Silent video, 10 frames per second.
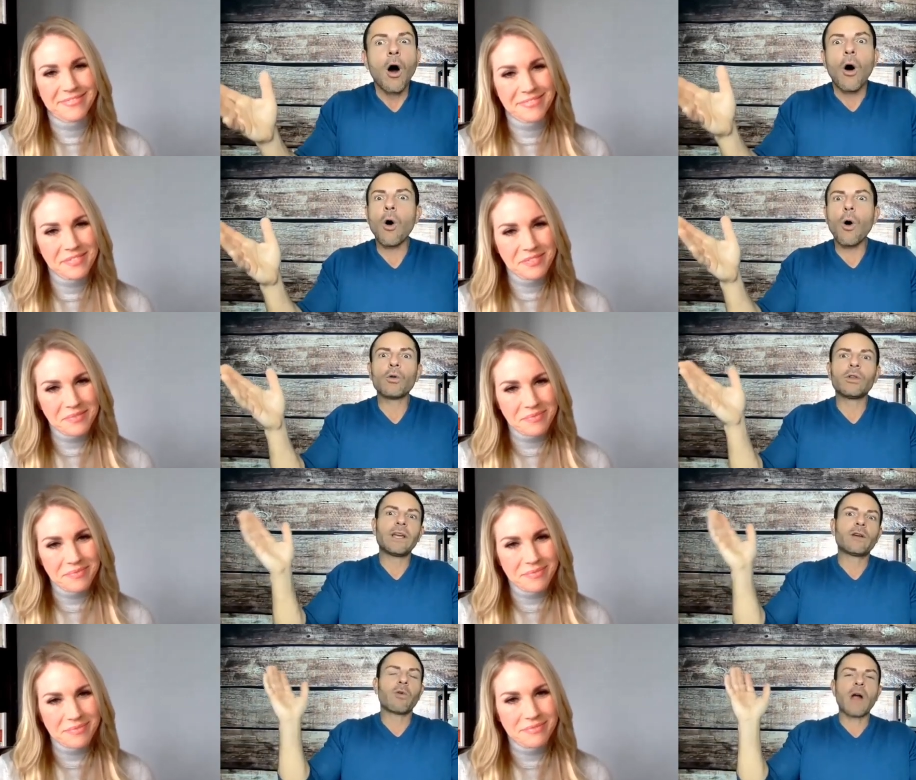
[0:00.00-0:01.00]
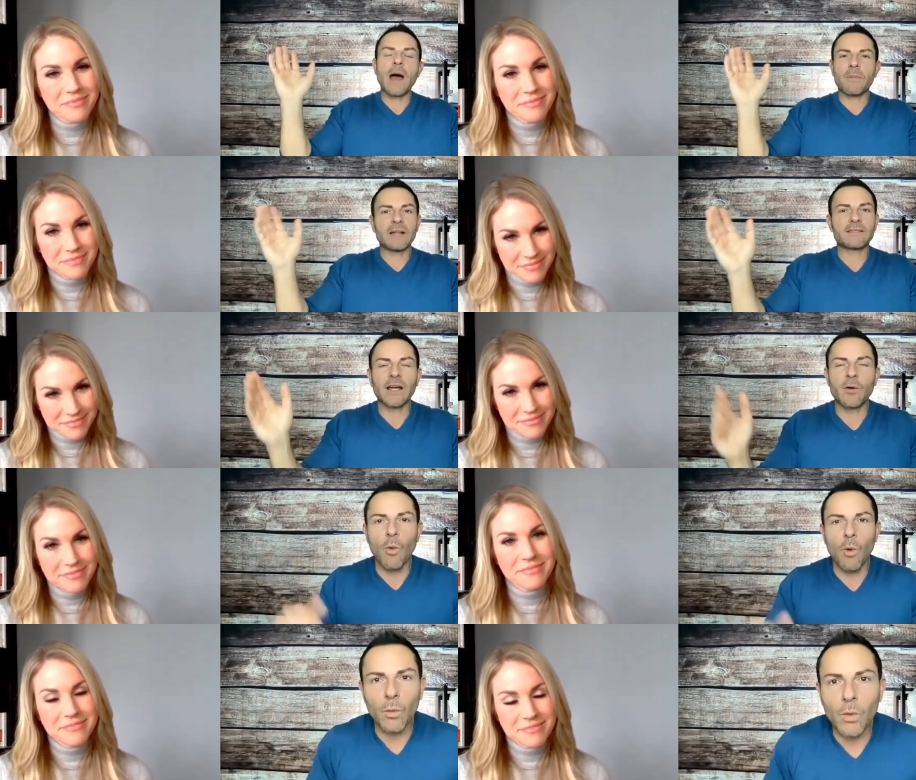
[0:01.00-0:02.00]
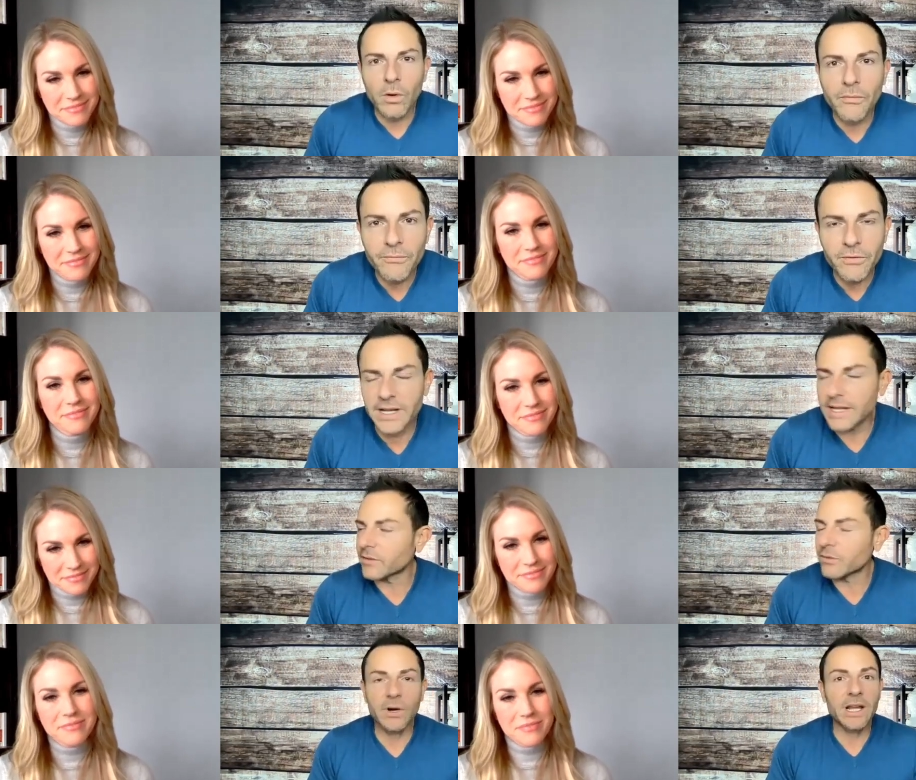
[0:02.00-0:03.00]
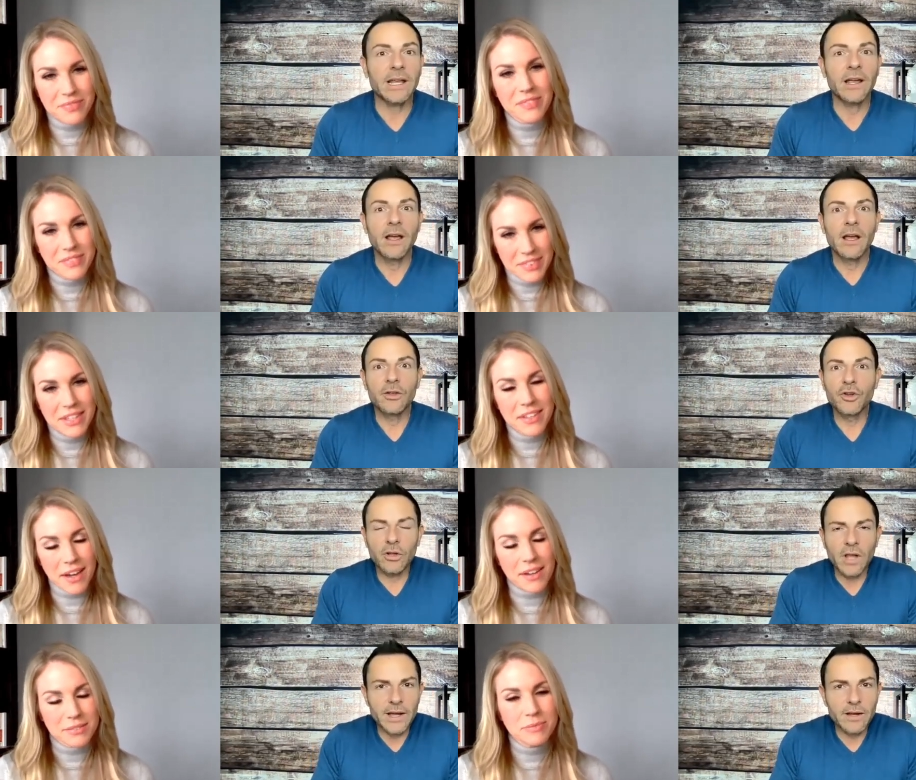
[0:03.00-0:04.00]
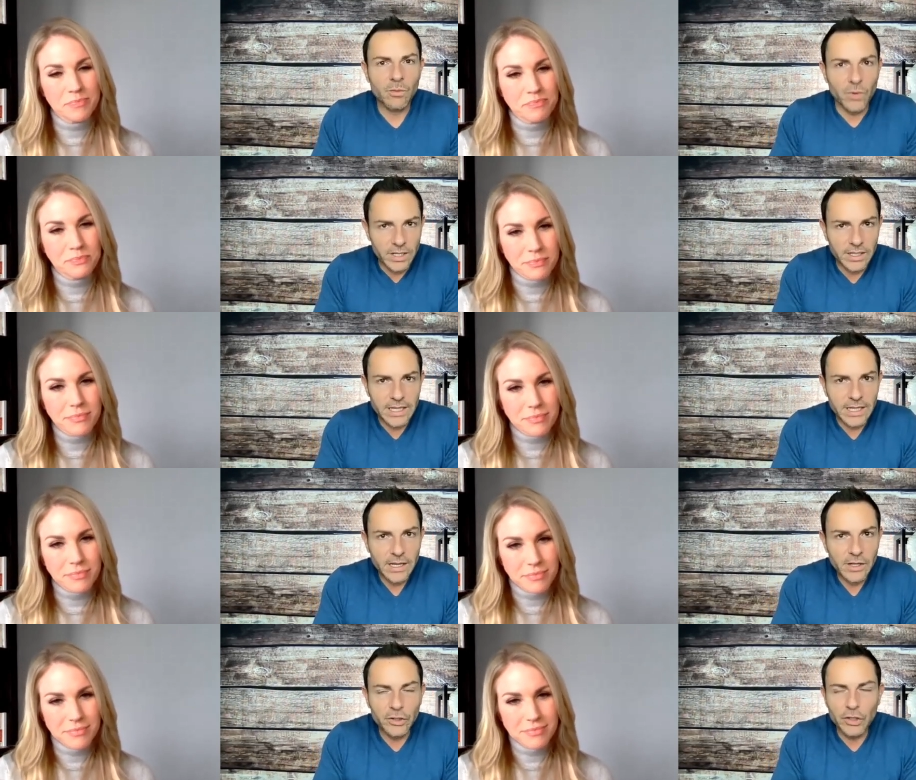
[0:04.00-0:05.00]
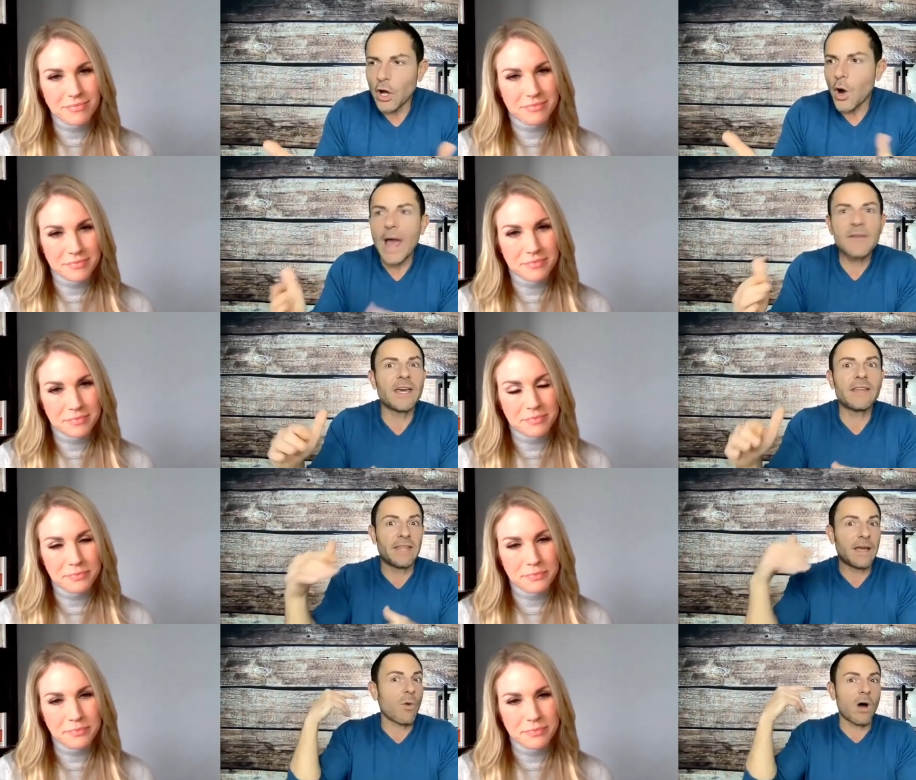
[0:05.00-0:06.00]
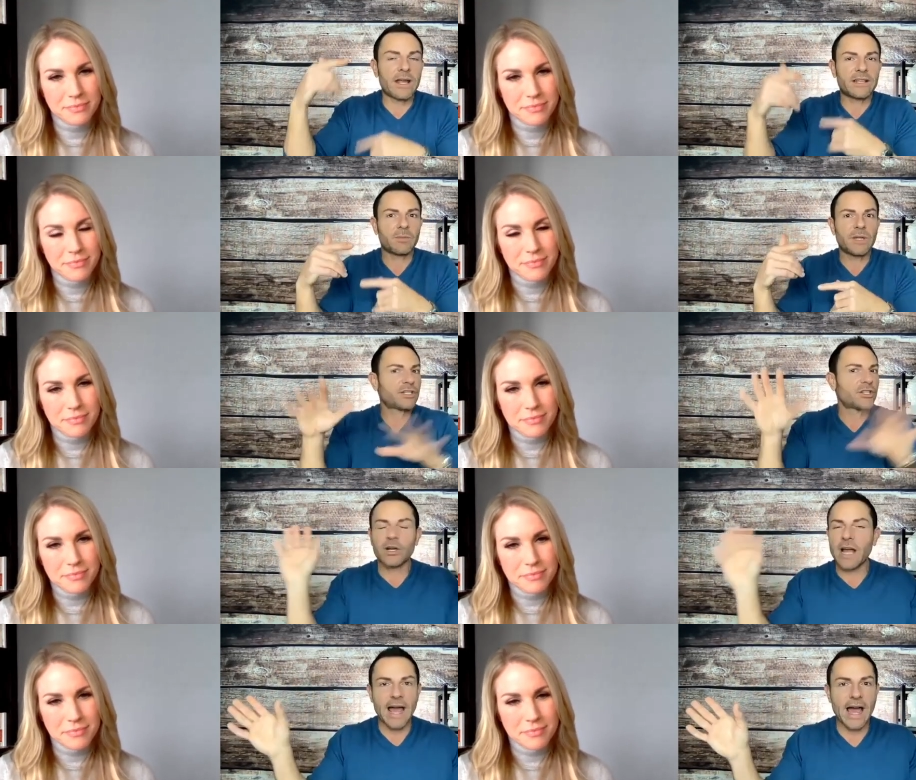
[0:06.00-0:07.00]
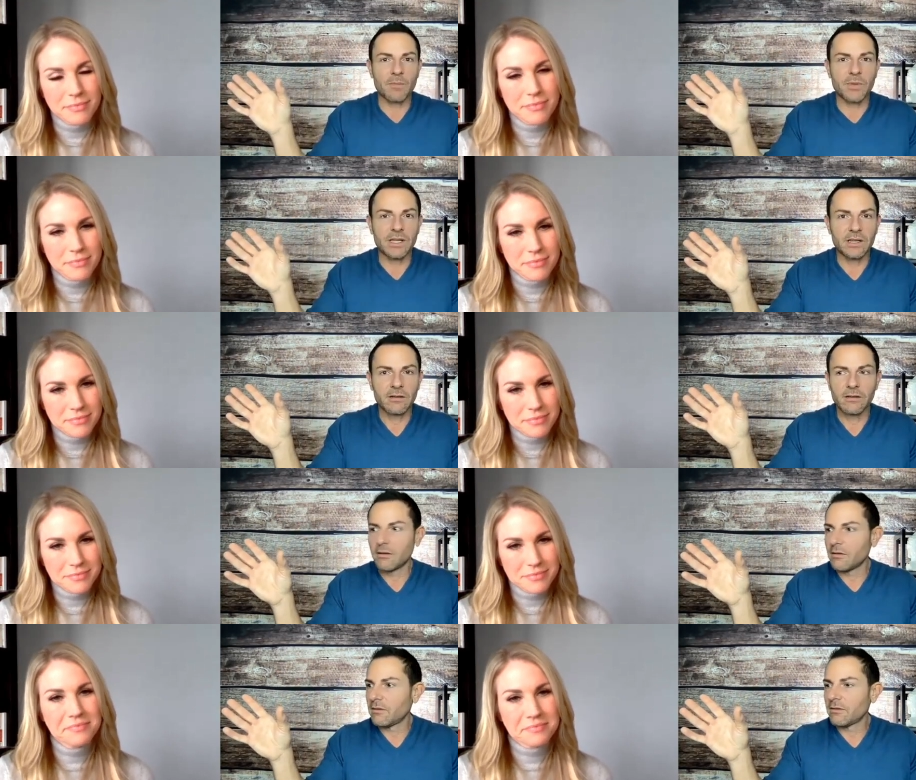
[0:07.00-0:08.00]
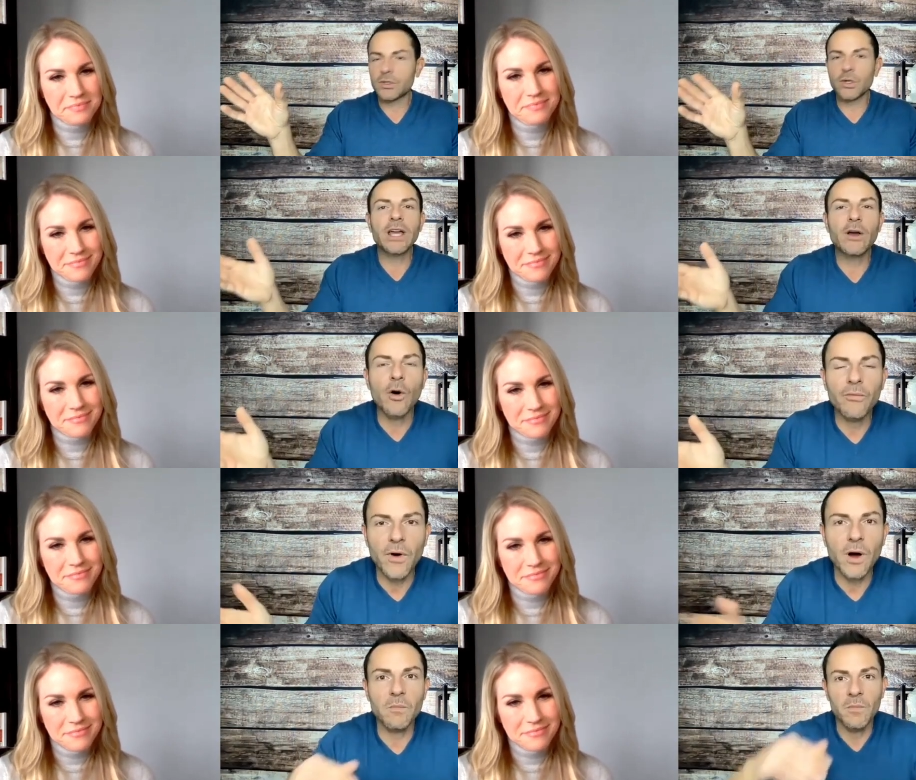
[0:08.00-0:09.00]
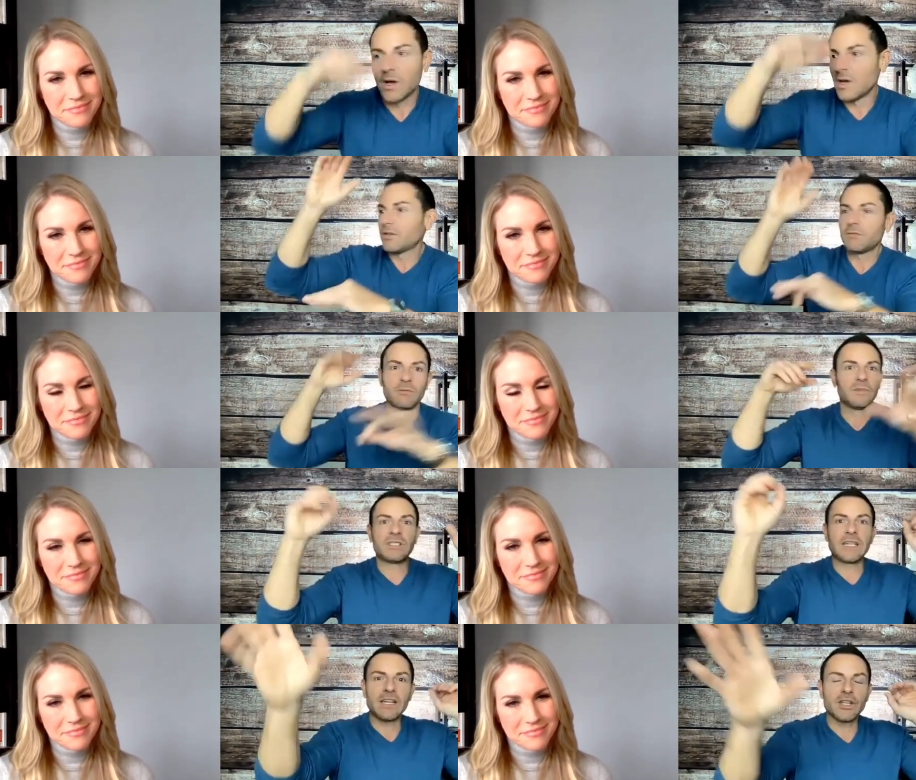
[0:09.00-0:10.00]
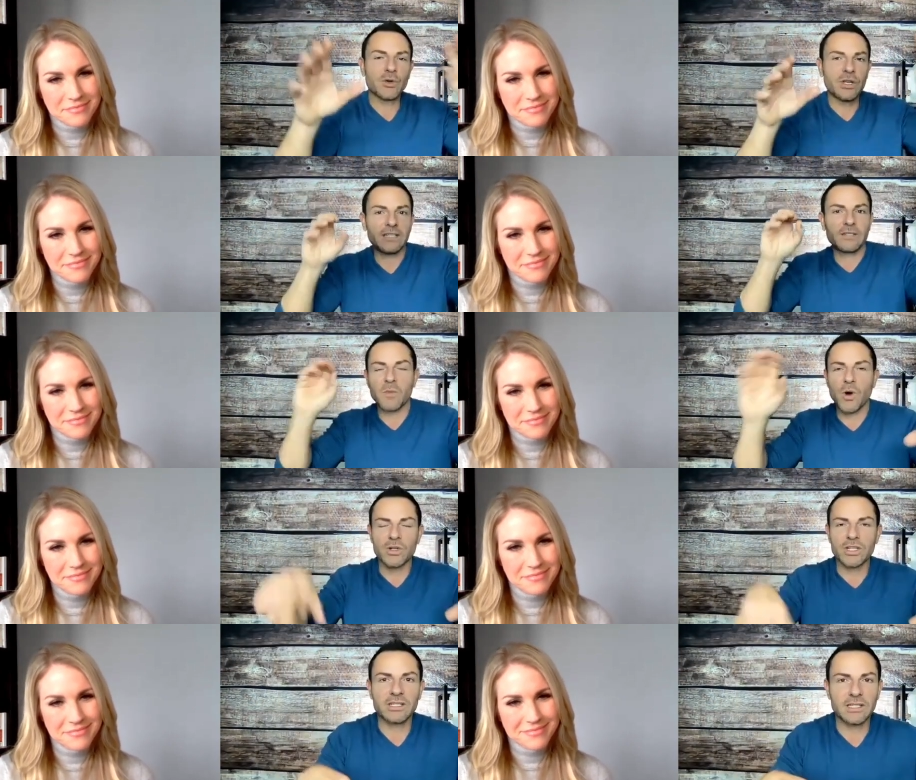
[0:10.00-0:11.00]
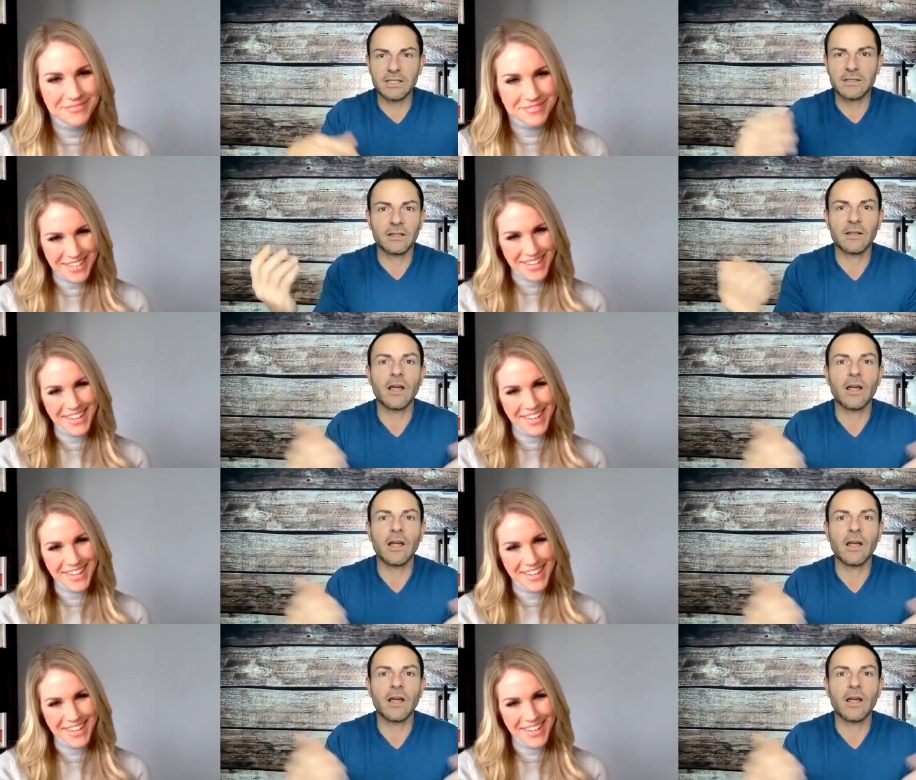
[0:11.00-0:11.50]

Speaker 1: Holy crap. It's like War World freaking three. You're yeah. like, really? You know, and then they want explanation. They're not happy. So they go from sending you kiss emojis to